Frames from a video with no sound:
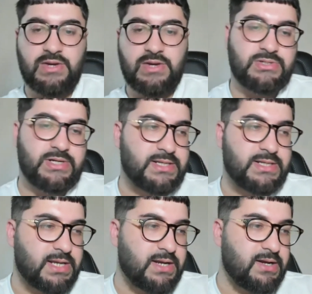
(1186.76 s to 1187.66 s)
Obviously, I know
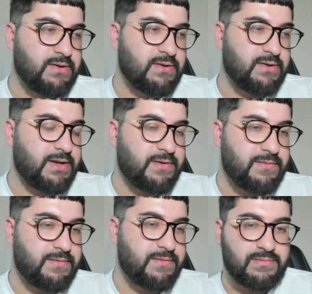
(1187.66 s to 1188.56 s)
Jillian Robertson
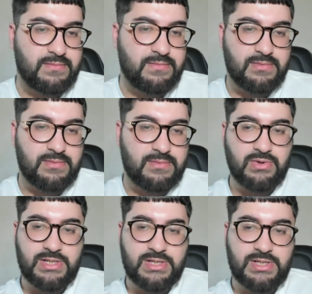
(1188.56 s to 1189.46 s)
trains out
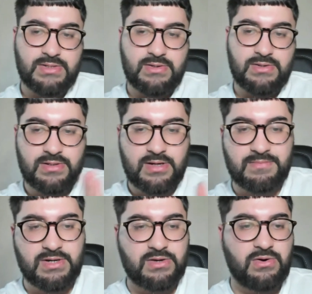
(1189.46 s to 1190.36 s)
of
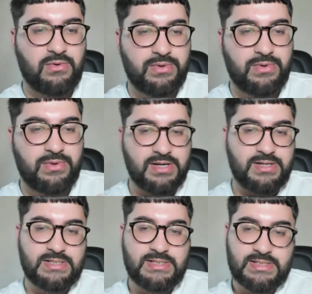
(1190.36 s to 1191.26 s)
Goat Shed, so
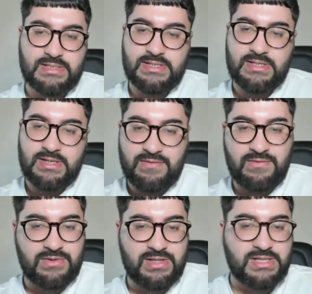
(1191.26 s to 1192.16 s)
I'm gonna go with
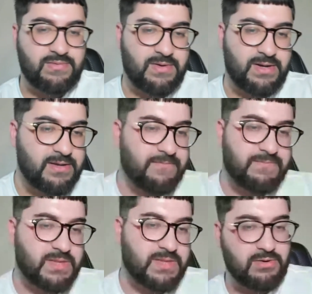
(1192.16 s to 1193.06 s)
her
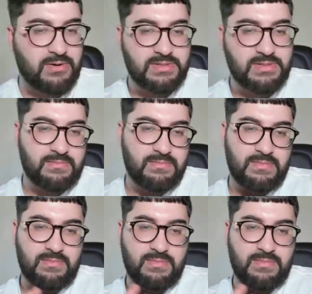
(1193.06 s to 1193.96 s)
for this fight
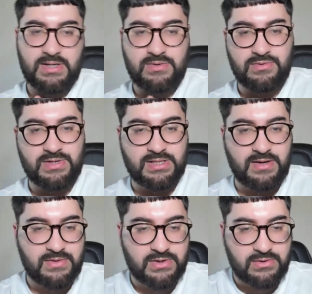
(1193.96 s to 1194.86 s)
Jiri Robertson.
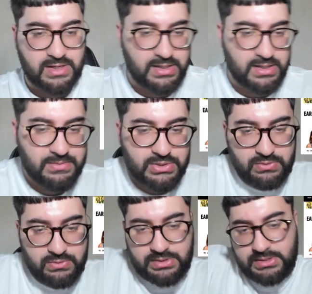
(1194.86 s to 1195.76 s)
But who doesn't
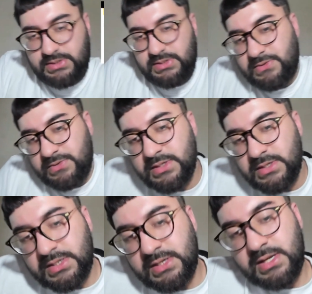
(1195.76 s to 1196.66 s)
love the karate high Michelle
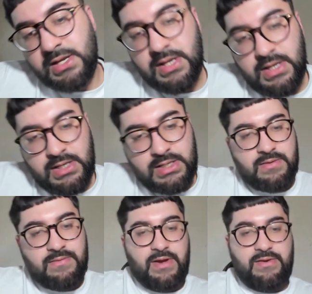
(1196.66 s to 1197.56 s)
Watson? So
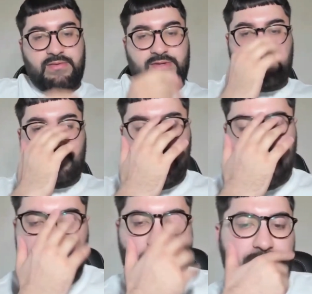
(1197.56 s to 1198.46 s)

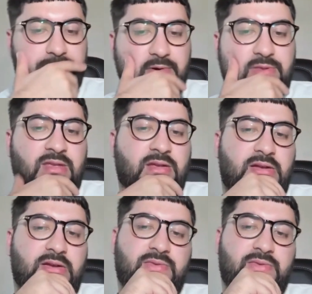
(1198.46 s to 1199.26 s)
veteran of the sport as well.